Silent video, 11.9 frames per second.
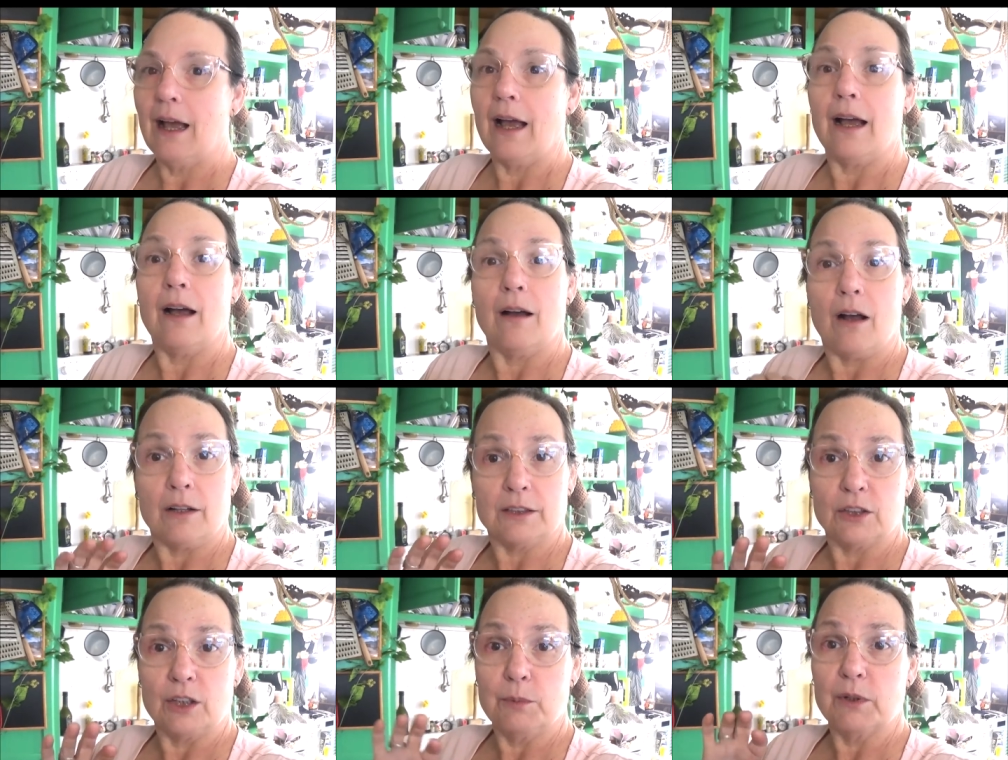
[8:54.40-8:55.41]
Uh,
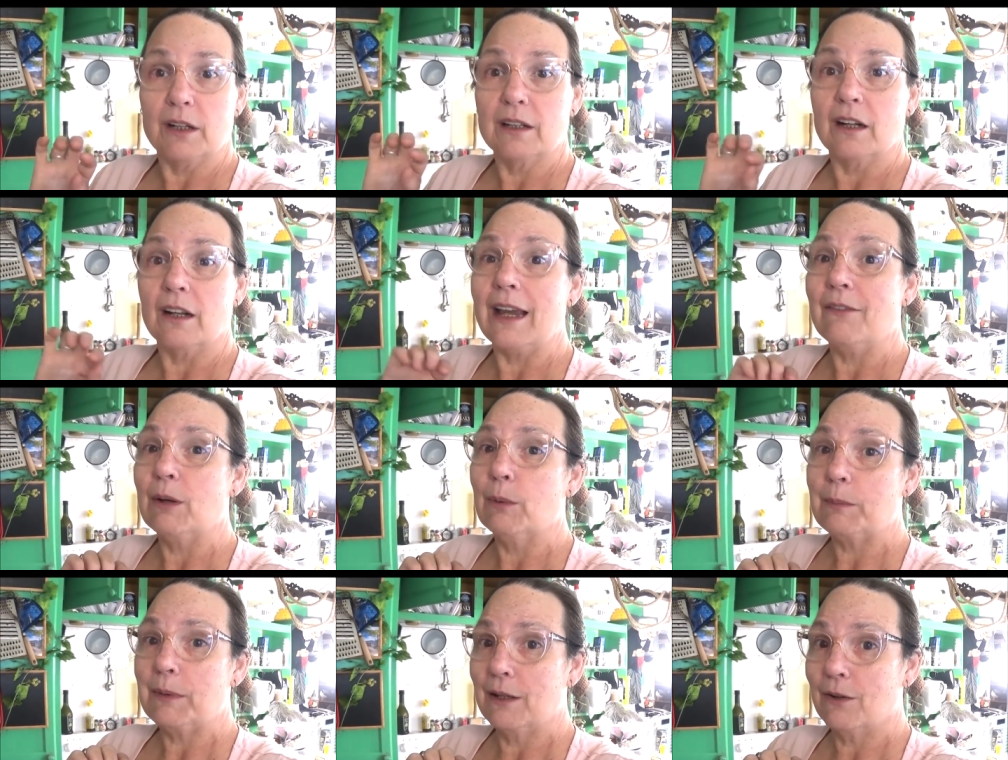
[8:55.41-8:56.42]
also, you put a little heavy
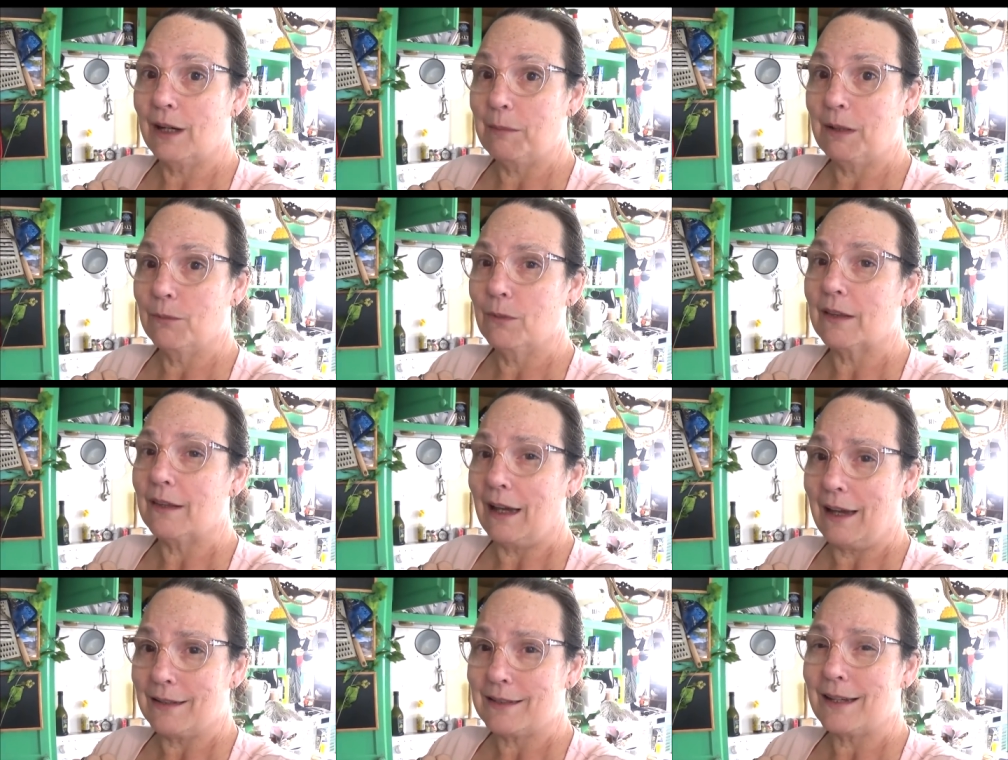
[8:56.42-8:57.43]
whipping cream in with
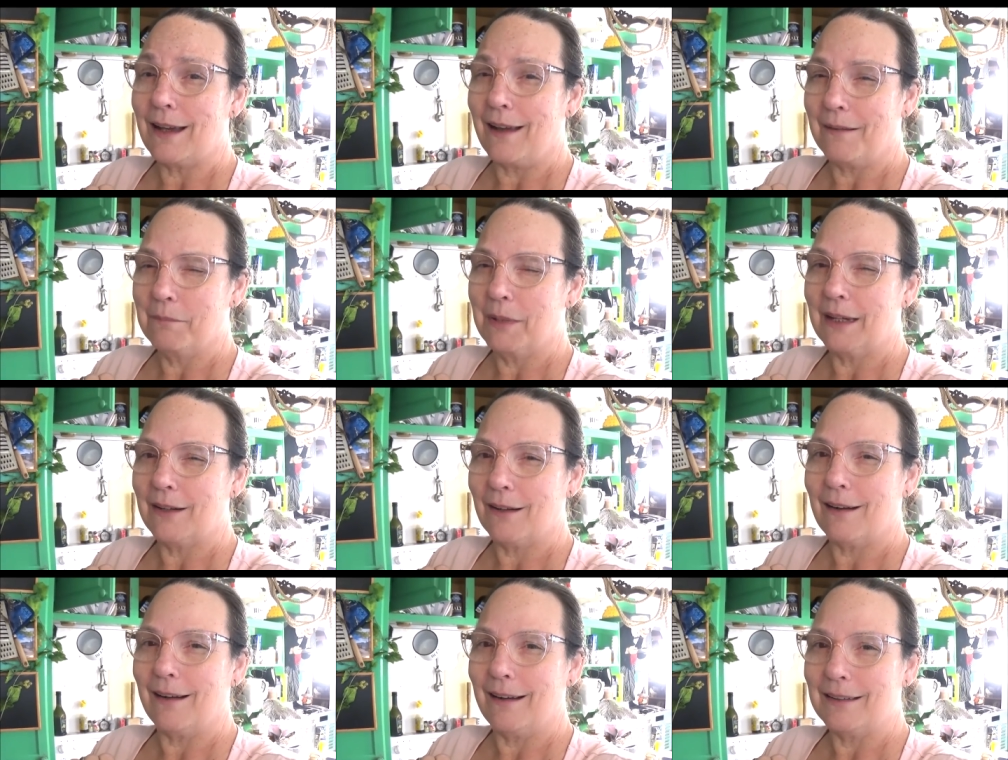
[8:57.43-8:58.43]
that uh, butter
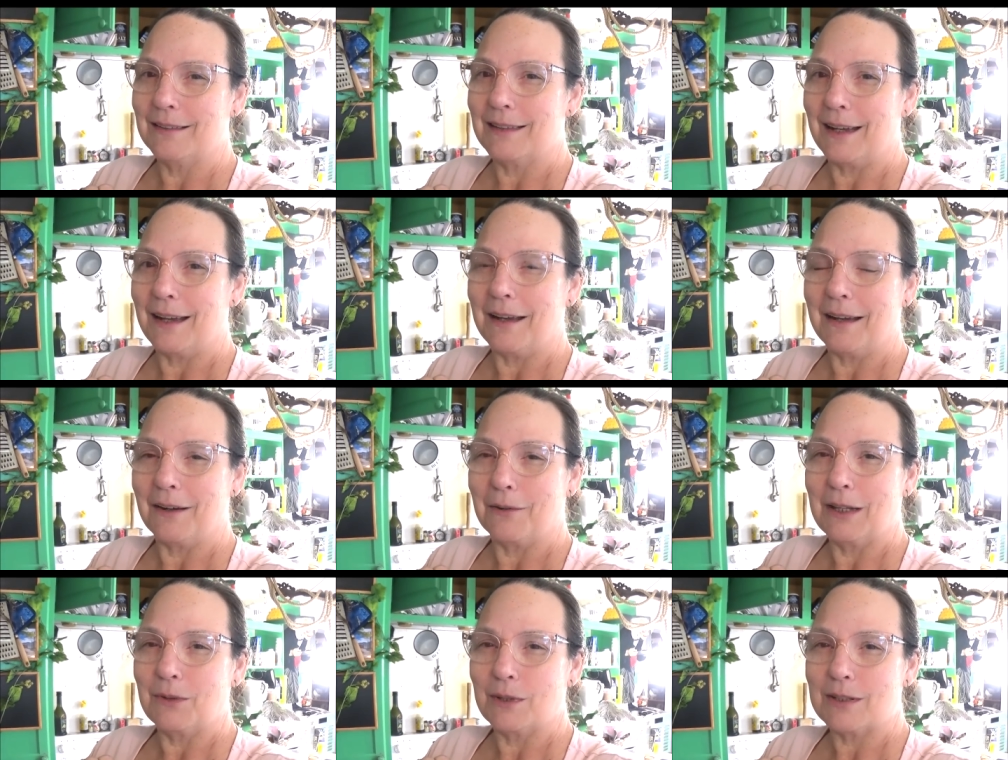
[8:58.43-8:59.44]
and uh,
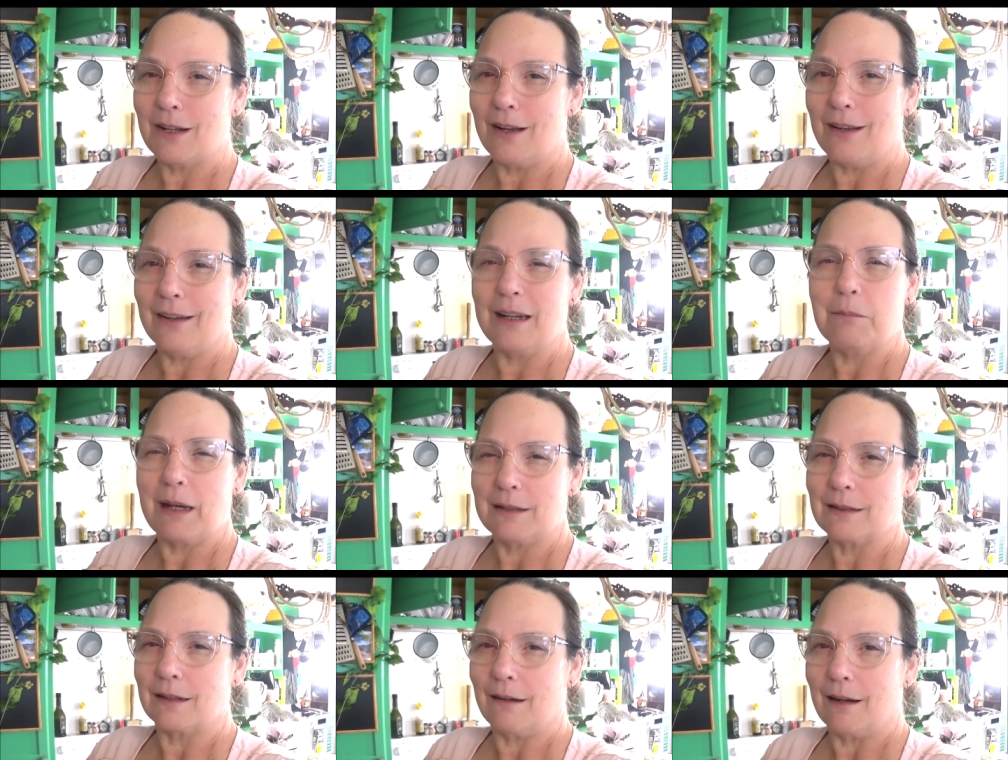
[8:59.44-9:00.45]
erythritol and it
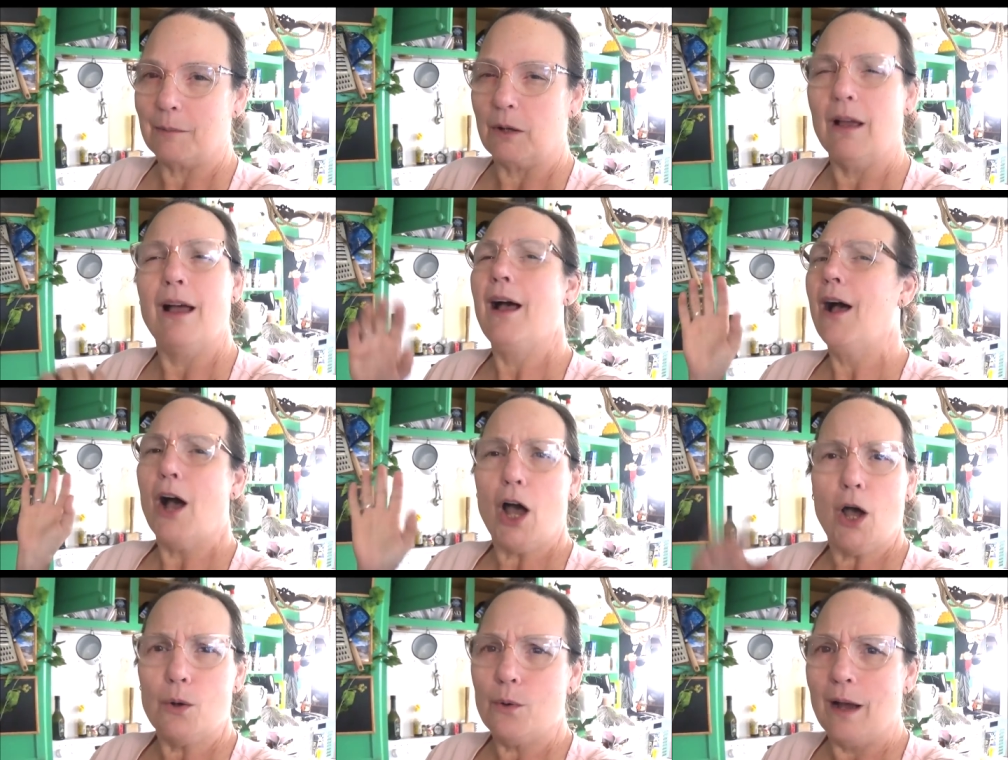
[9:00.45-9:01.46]
makes a caramel.
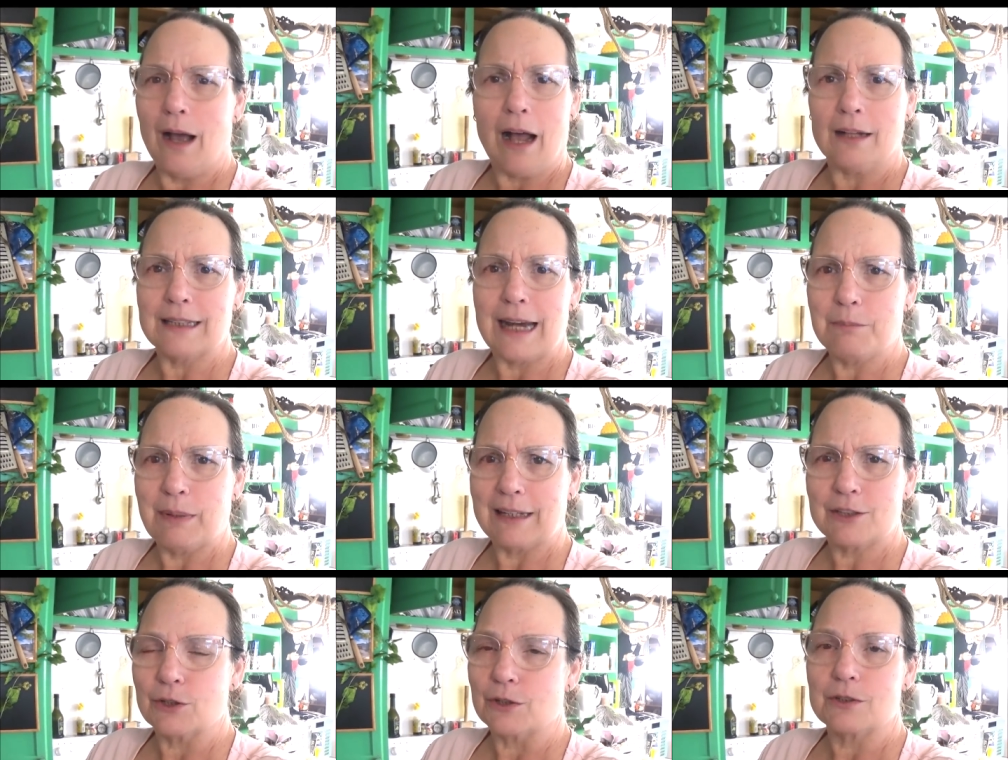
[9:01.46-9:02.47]
Oh, I'll take
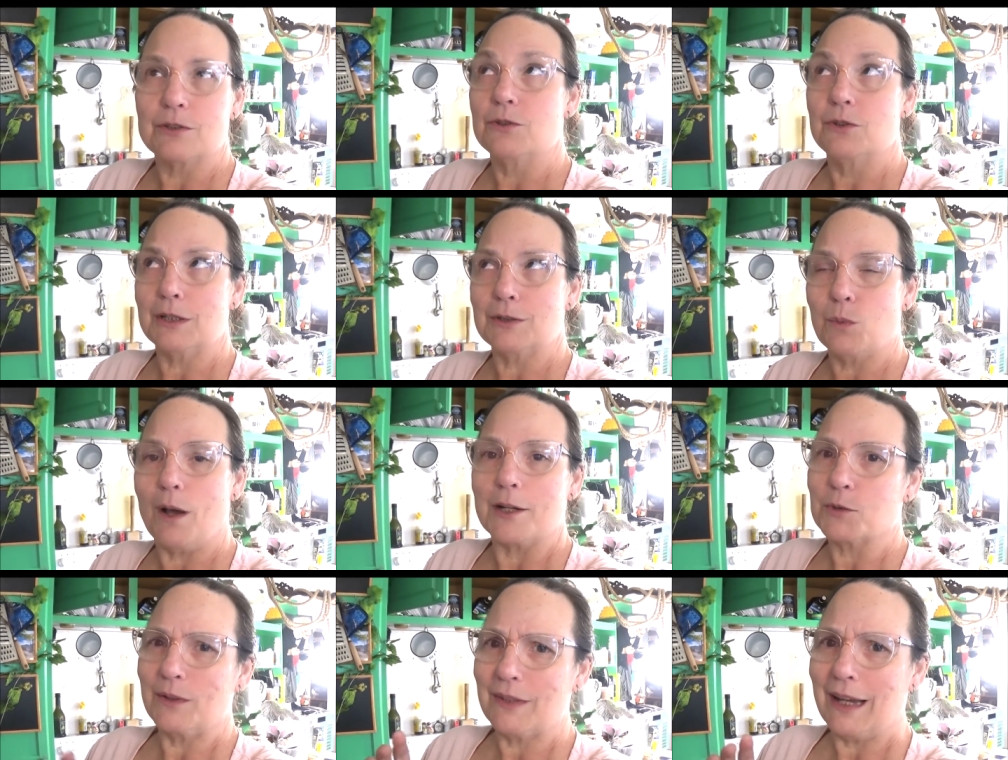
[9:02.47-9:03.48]
pictures. Just
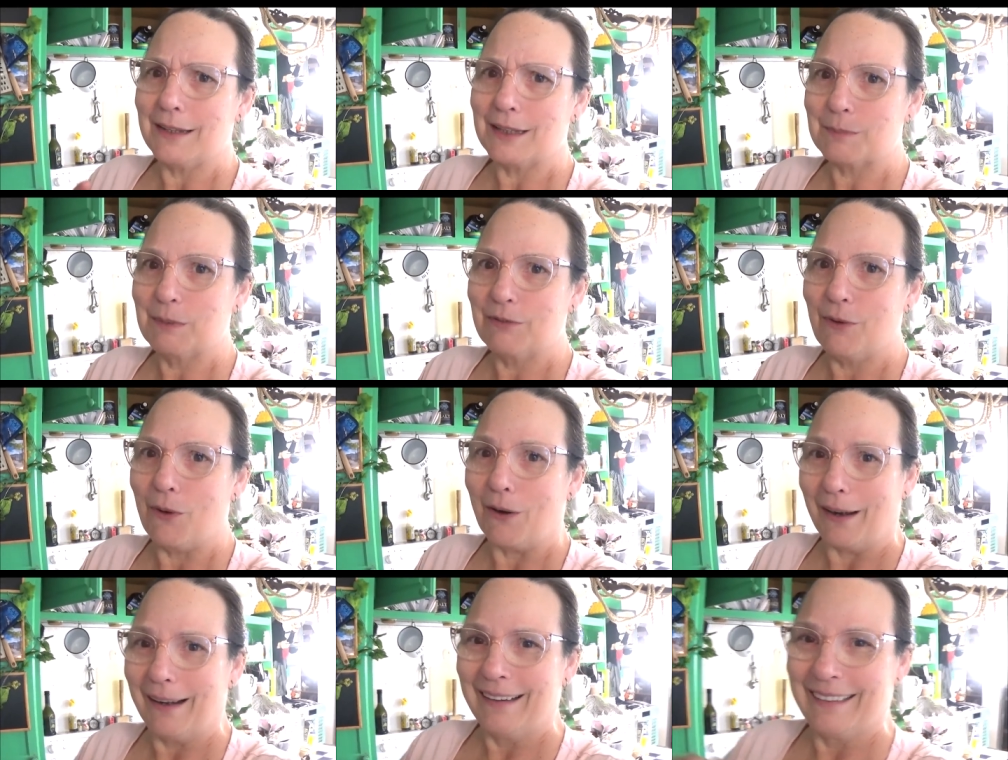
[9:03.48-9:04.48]
watch. We've done this
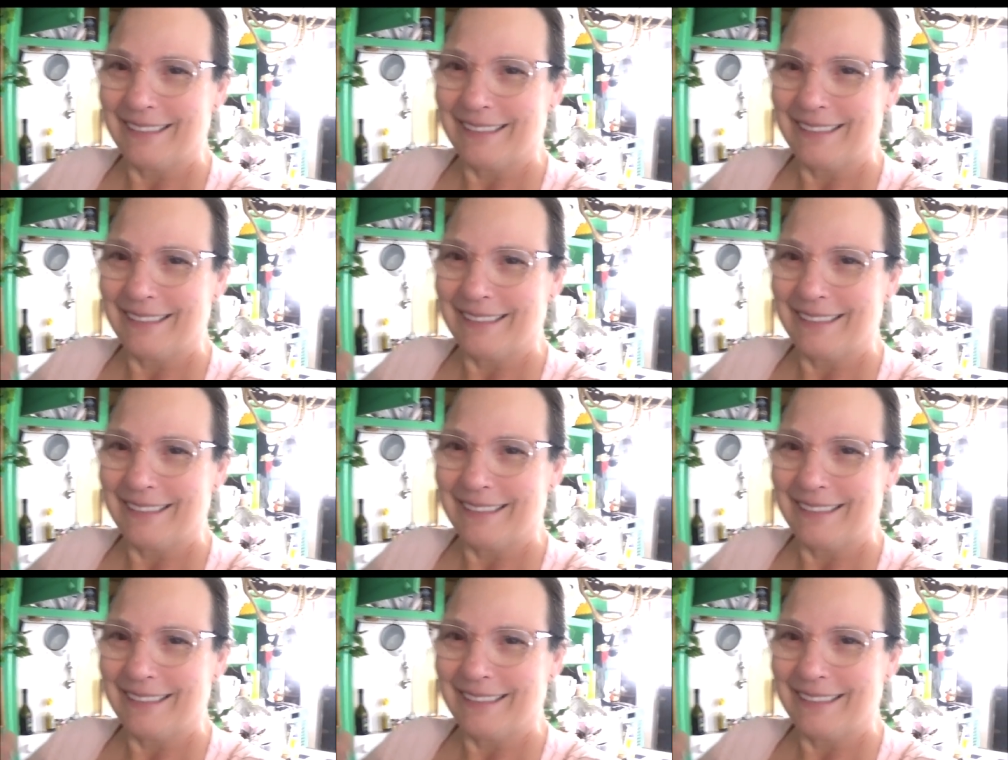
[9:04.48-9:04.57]
before.